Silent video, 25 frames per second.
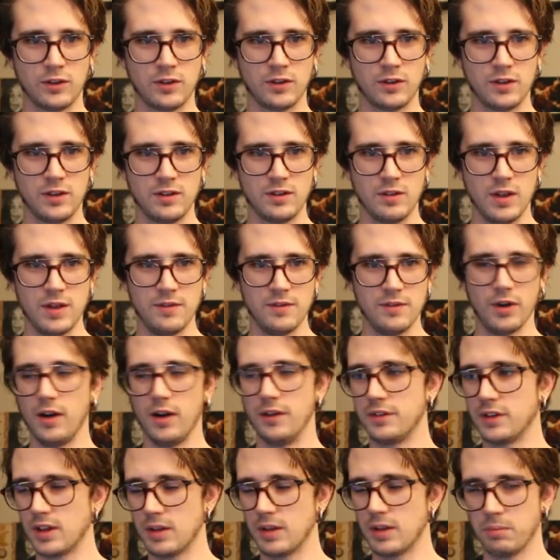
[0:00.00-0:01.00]
involved
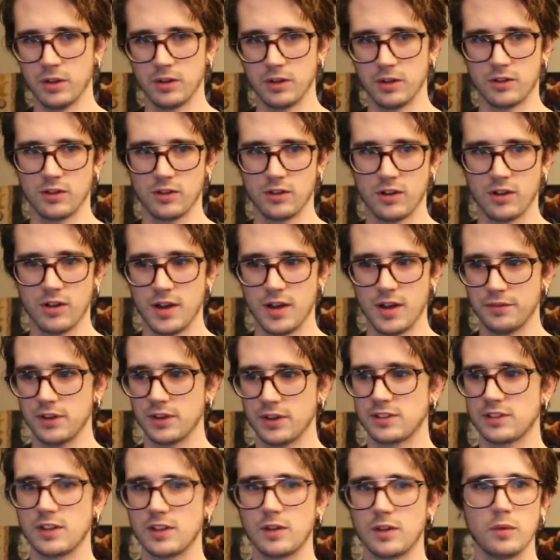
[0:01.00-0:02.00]
in the political
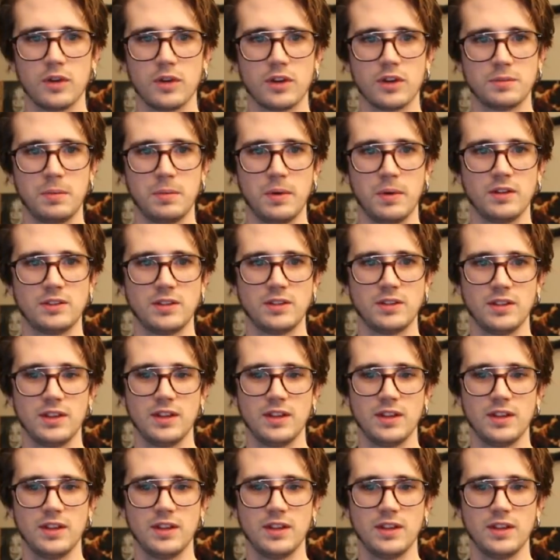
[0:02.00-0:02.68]
conflicts that we're experiencing